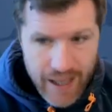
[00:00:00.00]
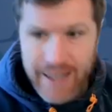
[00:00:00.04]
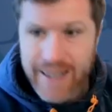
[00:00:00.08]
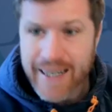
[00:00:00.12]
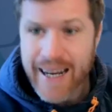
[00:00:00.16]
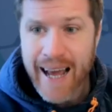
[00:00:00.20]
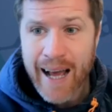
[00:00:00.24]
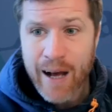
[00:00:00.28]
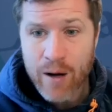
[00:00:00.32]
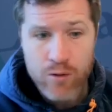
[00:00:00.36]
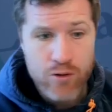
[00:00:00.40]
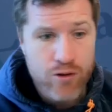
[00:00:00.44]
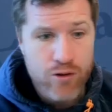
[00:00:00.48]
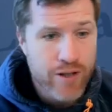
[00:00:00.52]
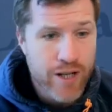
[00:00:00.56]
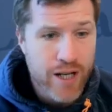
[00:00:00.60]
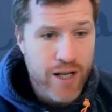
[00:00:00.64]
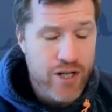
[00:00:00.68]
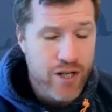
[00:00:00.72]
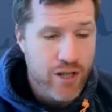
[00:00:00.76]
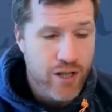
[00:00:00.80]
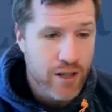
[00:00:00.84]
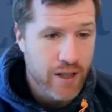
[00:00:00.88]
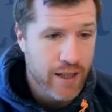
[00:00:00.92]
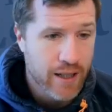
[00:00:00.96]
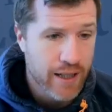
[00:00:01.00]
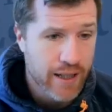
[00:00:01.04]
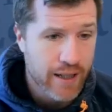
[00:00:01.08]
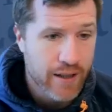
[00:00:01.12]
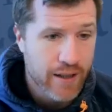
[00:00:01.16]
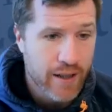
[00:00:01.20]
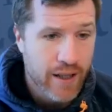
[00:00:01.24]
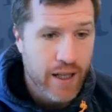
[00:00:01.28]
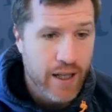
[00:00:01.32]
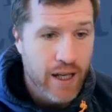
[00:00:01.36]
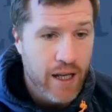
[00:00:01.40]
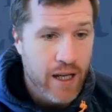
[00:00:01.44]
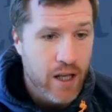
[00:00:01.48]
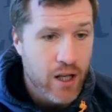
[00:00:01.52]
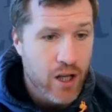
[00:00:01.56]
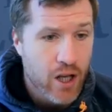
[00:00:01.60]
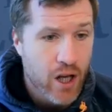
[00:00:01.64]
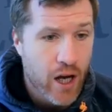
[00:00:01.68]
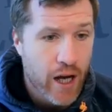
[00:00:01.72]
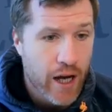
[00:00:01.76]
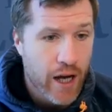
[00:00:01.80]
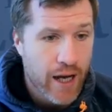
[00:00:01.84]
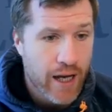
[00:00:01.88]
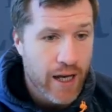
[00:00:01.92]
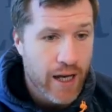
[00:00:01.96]
Now, traditionally,
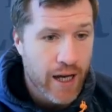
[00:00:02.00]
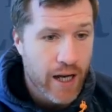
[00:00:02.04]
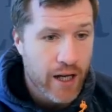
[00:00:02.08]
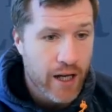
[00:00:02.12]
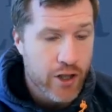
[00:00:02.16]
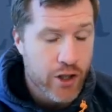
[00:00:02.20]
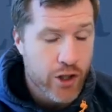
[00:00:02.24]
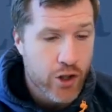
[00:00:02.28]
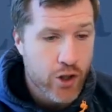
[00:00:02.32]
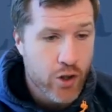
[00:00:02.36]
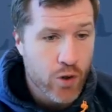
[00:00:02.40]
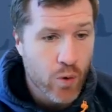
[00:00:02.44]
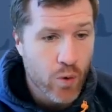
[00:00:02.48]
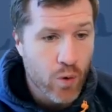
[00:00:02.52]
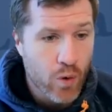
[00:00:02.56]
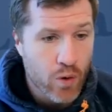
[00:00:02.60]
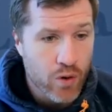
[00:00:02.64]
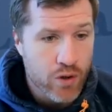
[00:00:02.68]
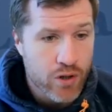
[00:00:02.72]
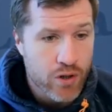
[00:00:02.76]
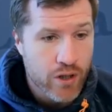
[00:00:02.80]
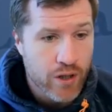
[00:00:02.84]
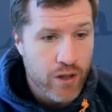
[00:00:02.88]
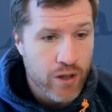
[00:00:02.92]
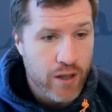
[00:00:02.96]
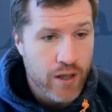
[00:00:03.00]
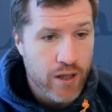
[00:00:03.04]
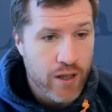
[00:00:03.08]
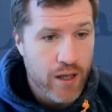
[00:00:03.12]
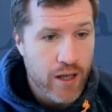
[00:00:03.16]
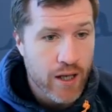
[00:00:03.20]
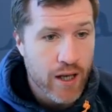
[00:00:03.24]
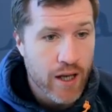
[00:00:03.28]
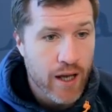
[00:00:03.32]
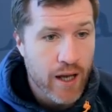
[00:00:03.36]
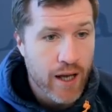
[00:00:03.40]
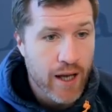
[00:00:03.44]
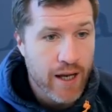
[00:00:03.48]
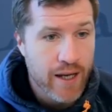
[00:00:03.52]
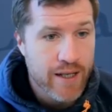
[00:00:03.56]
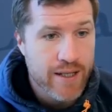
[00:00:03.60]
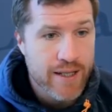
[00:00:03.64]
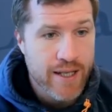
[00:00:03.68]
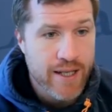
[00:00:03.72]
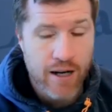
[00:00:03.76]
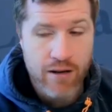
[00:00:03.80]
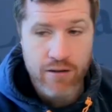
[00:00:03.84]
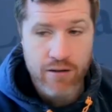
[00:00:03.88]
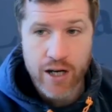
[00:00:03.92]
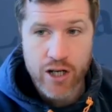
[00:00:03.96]
a short
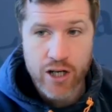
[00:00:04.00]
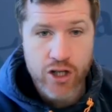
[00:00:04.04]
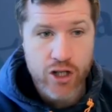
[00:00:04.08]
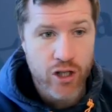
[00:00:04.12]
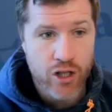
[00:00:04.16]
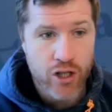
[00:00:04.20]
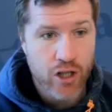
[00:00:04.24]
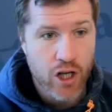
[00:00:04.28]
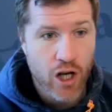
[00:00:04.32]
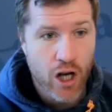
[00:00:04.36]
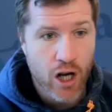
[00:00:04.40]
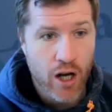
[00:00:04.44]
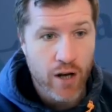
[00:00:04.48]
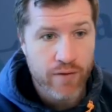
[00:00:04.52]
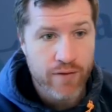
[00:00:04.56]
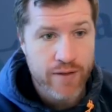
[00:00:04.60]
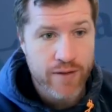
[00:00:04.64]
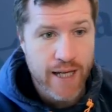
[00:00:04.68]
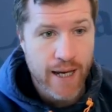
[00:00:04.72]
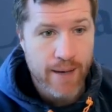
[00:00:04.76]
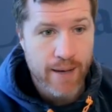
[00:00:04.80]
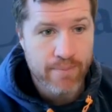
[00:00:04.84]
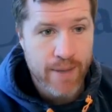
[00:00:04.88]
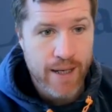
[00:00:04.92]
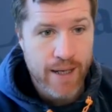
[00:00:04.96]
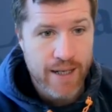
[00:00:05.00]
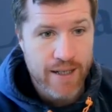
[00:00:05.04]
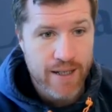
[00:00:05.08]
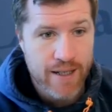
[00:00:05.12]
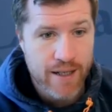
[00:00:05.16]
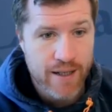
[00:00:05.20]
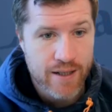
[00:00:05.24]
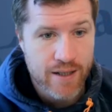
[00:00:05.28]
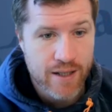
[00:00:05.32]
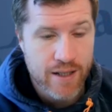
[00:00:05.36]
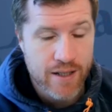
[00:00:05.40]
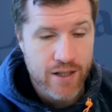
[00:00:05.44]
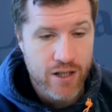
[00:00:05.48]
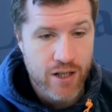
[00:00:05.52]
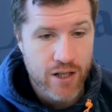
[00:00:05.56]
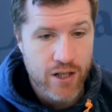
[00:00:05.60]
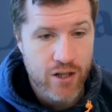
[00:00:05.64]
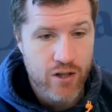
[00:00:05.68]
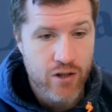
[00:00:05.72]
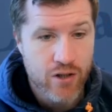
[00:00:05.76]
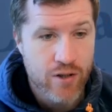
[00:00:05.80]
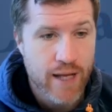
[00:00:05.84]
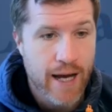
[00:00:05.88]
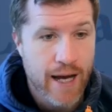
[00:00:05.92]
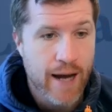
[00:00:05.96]
acceleration curve, 10 meters, is going to
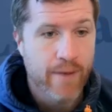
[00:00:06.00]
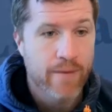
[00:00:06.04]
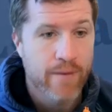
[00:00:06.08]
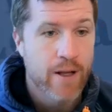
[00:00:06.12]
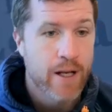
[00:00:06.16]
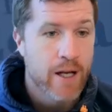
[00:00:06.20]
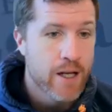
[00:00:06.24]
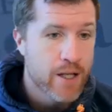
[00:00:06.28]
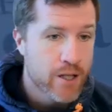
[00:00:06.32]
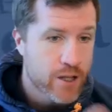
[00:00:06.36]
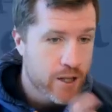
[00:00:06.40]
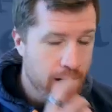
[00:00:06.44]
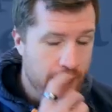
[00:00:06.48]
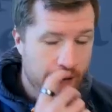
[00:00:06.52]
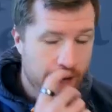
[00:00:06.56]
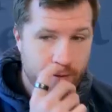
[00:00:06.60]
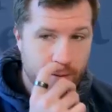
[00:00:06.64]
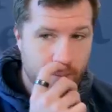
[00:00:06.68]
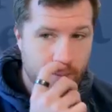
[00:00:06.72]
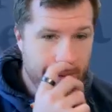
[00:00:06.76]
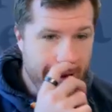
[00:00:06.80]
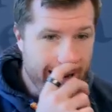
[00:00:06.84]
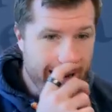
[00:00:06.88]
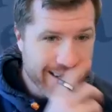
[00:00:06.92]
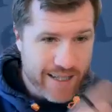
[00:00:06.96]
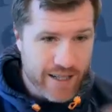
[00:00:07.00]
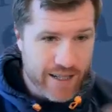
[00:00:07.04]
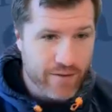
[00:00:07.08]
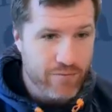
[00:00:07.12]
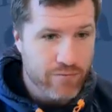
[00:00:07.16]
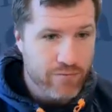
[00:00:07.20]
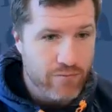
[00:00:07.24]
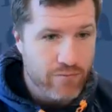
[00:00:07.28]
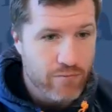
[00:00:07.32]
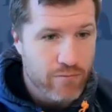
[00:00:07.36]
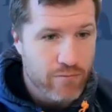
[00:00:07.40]
do that. It's going to have a massive